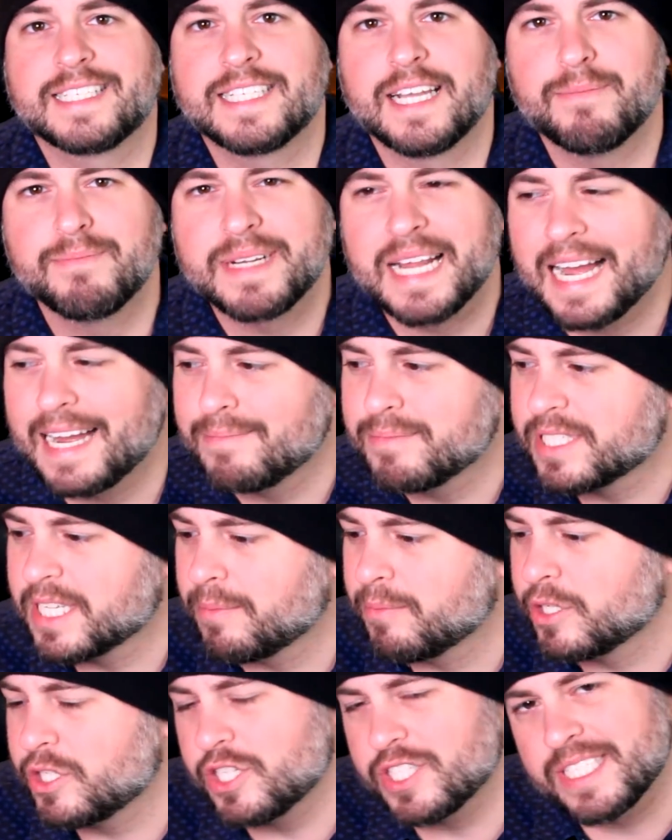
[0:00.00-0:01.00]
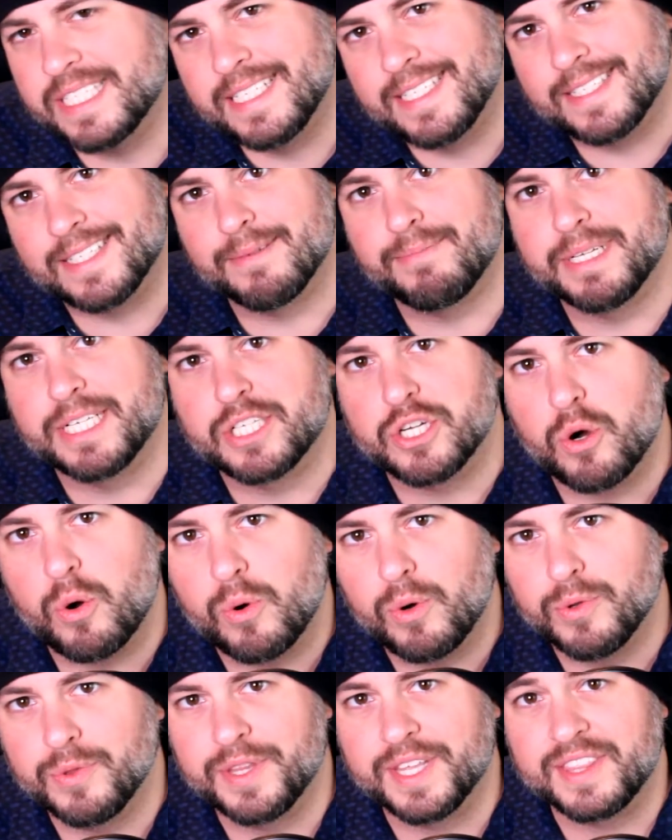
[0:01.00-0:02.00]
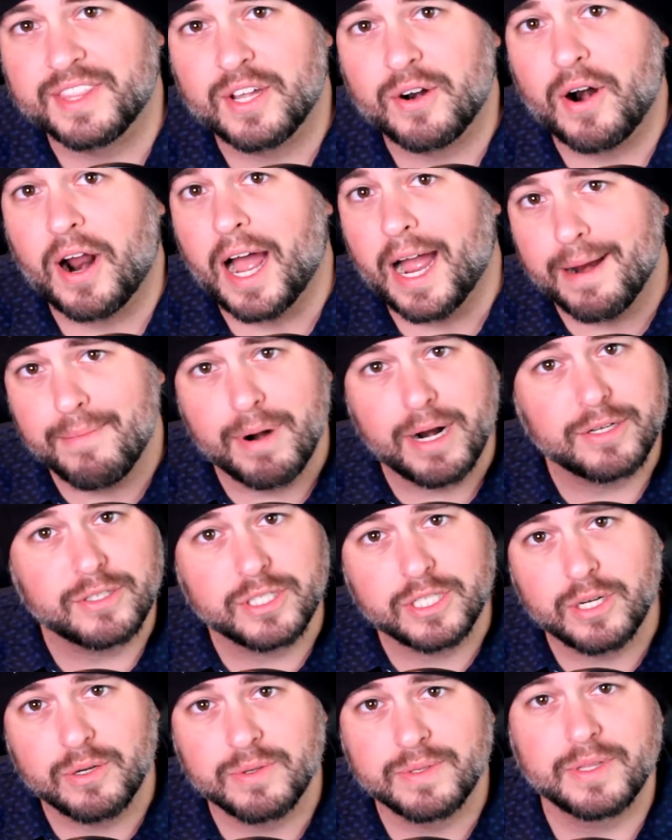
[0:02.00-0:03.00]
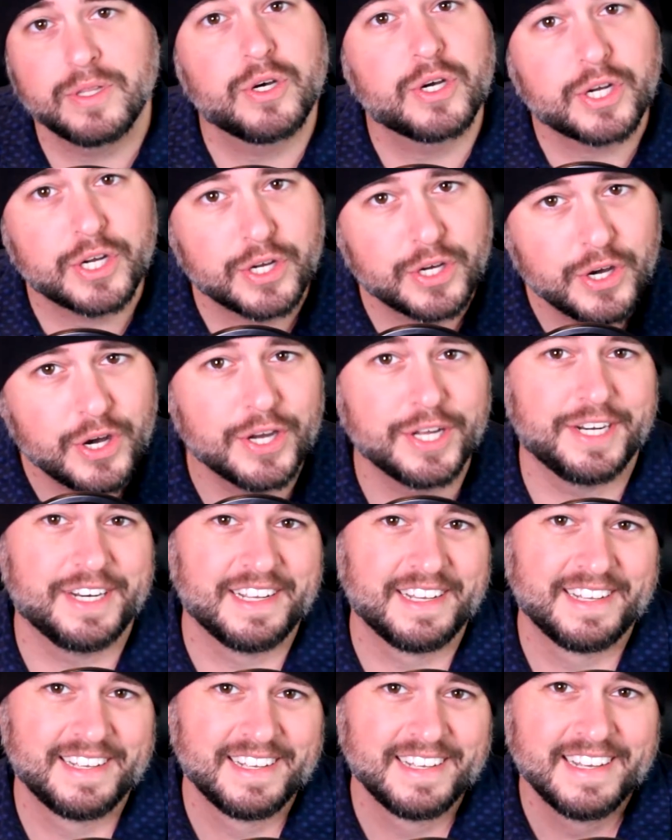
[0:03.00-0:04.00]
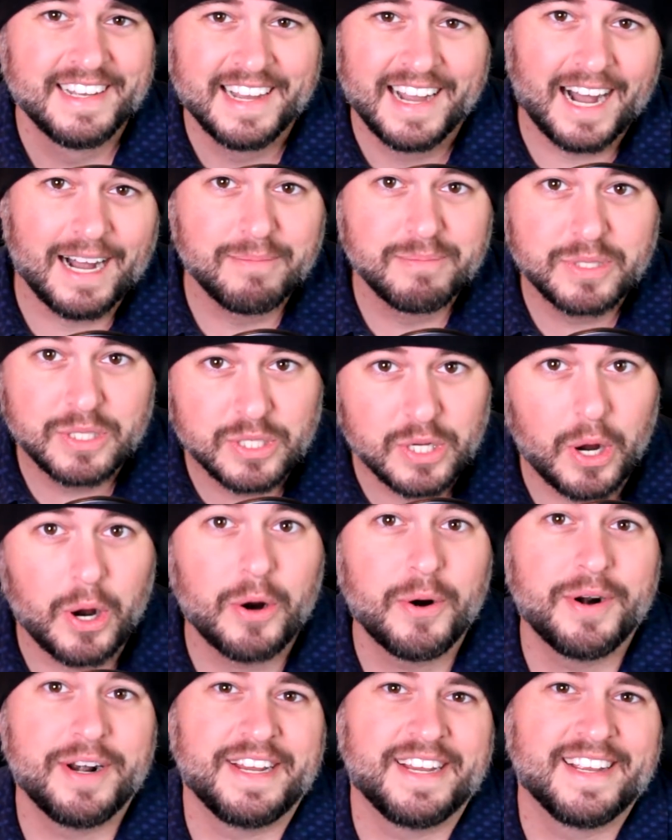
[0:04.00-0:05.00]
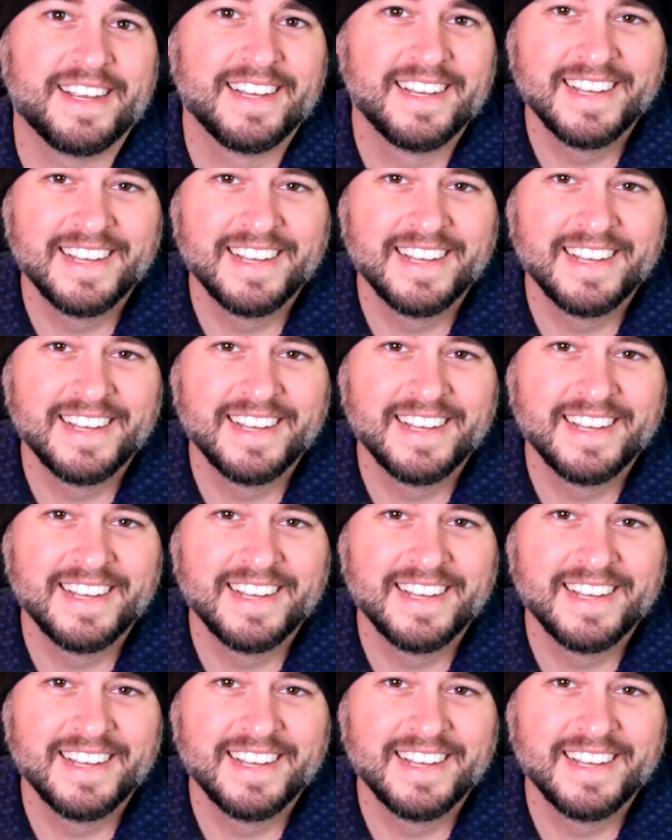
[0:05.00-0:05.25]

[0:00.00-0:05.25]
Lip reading: sometimes someone just needs to be told that their eyebrows don't look good. I'm sorry,